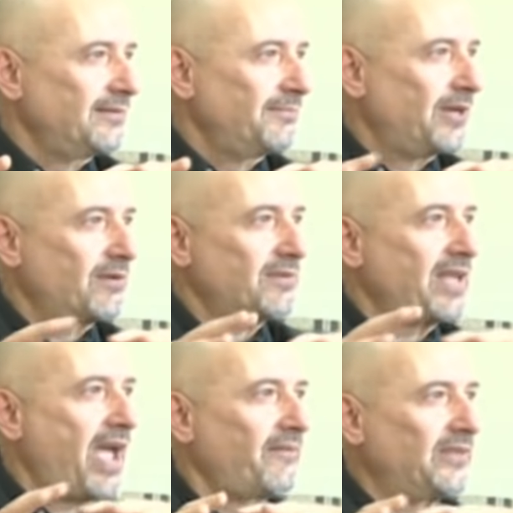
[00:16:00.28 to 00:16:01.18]
because
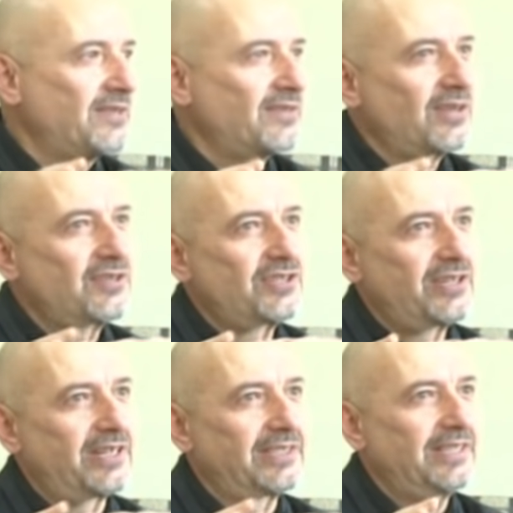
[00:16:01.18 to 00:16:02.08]
they have this
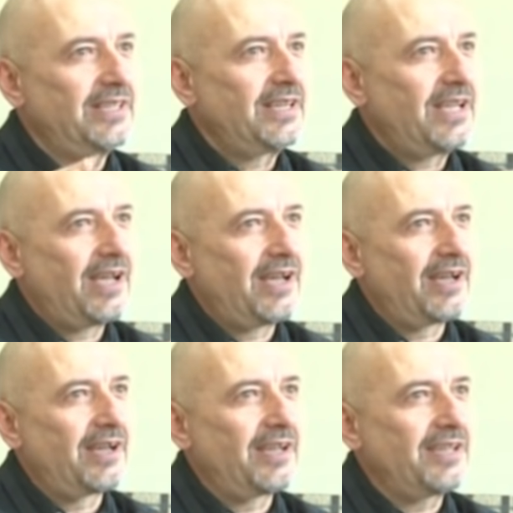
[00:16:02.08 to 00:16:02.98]
shared
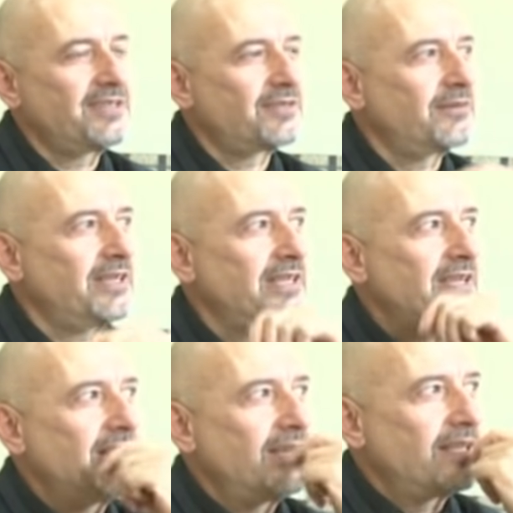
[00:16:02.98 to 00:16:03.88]
history.
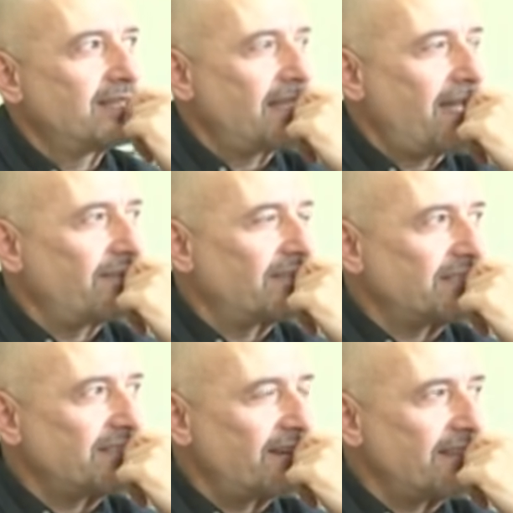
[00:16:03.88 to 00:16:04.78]
They have a
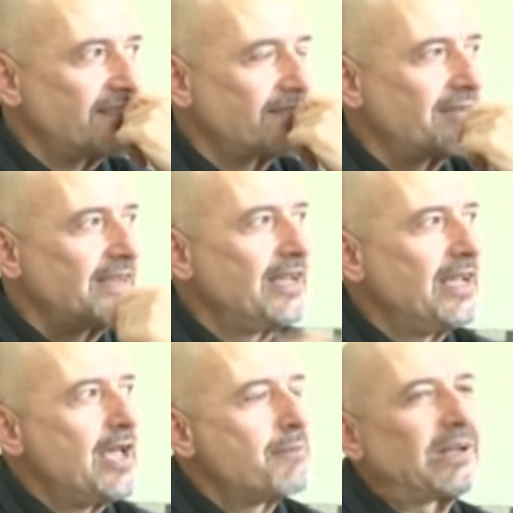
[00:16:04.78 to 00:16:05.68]
shared history,
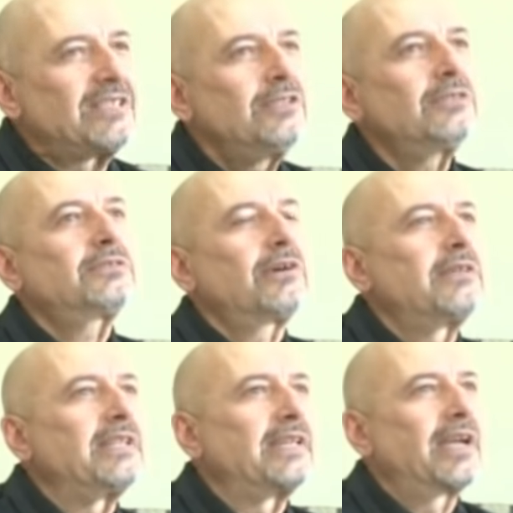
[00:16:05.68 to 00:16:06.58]
but not
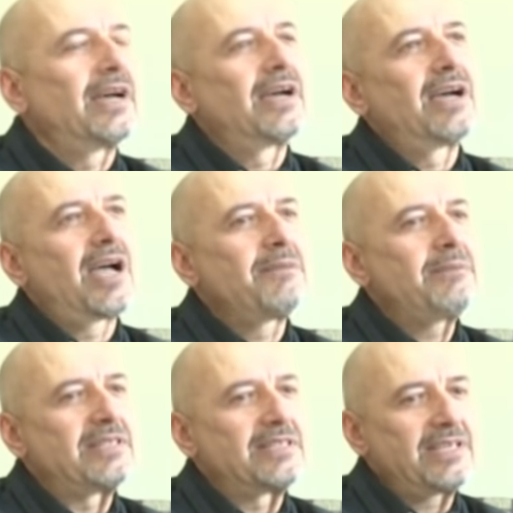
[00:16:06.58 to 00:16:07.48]
only. I mean,